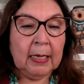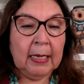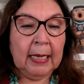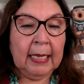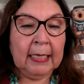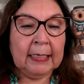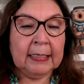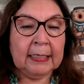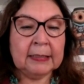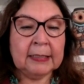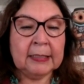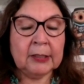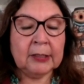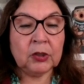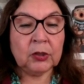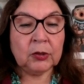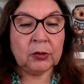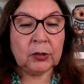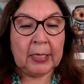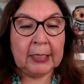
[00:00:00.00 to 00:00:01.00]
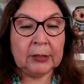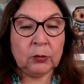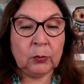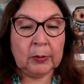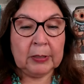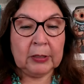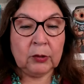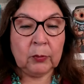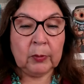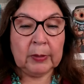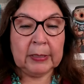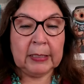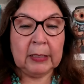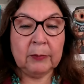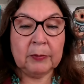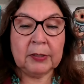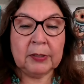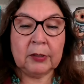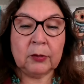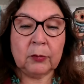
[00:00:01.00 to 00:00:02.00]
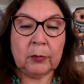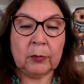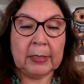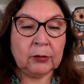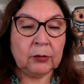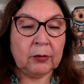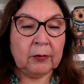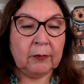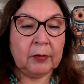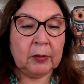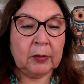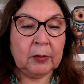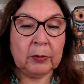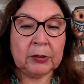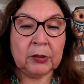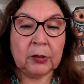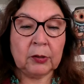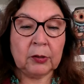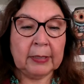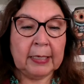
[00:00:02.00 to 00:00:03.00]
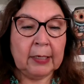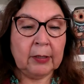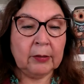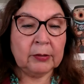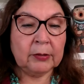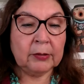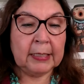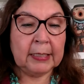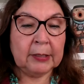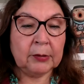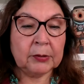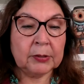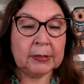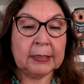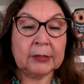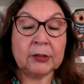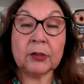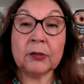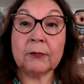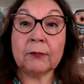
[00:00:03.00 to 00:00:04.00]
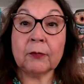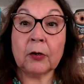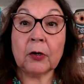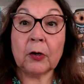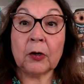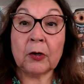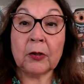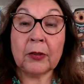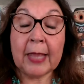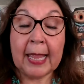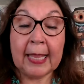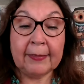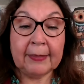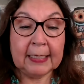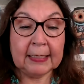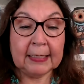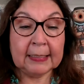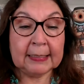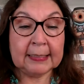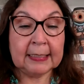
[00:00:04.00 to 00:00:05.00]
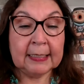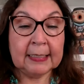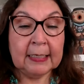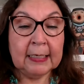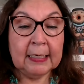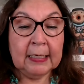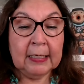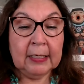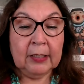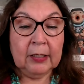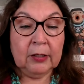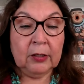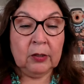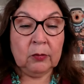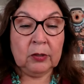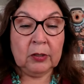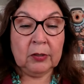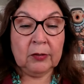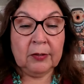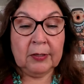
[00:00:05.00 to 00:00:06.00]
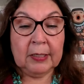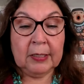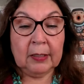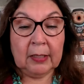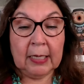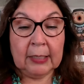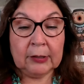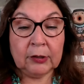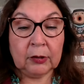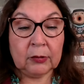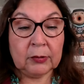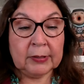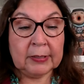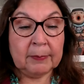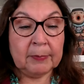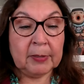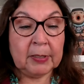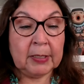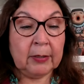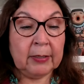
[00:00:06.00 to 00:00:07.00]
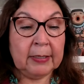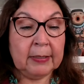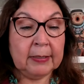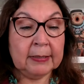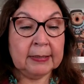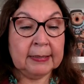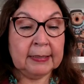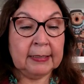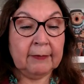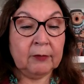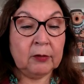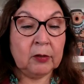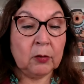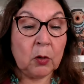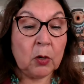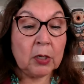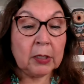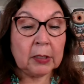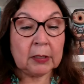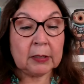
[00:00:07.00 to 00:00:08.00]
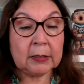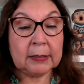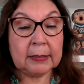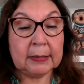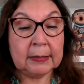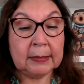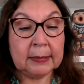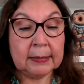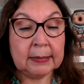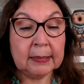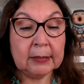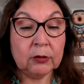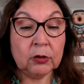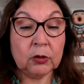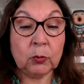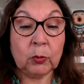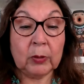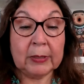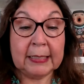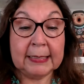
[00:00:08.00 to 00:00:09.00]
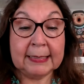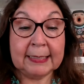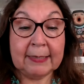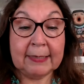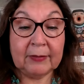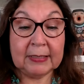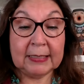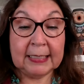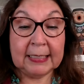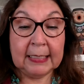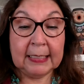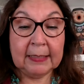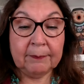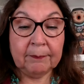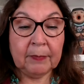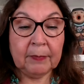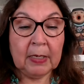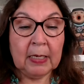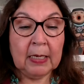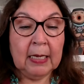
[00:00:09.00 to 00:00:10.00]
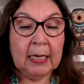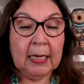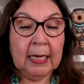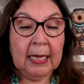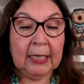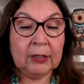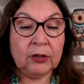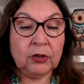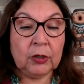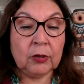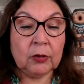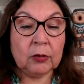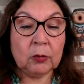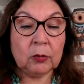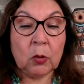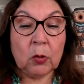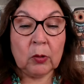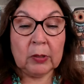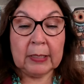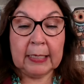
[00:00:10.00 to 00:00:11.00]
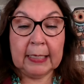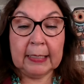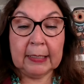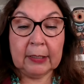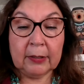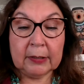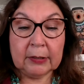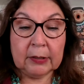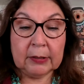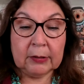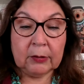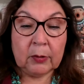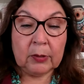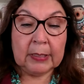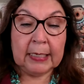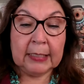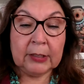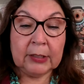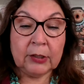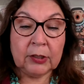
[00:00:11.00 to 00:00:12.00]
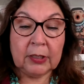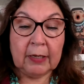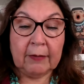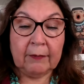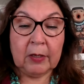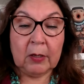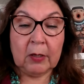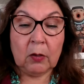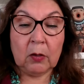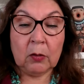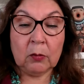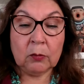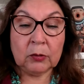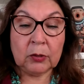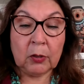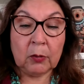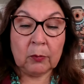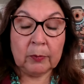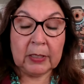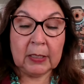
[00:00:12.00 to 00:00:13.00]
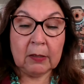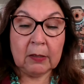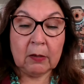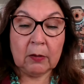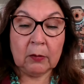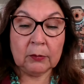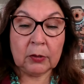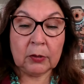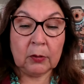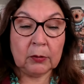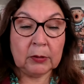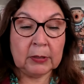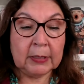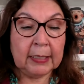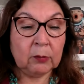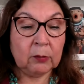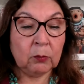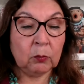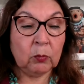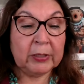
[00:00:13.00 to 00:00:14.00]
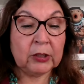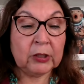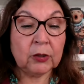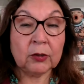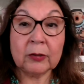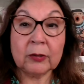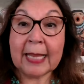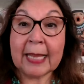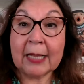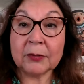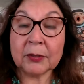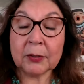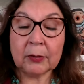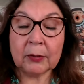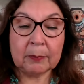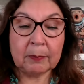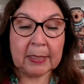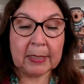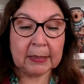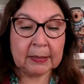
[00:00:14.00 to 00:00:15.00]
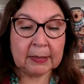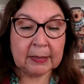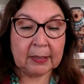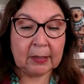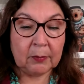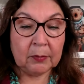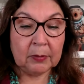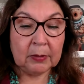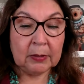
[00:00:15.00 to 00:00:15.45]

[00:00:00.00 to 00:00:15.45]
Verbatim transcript: And until July twenty twenty, he was the director of the Original Caretakers Center for Earth Ethics, Union Theological Seminary in the city of New York since twenty seventeen, and general coordinator coordination of the Otomi Toltec Regional Council in Mexico.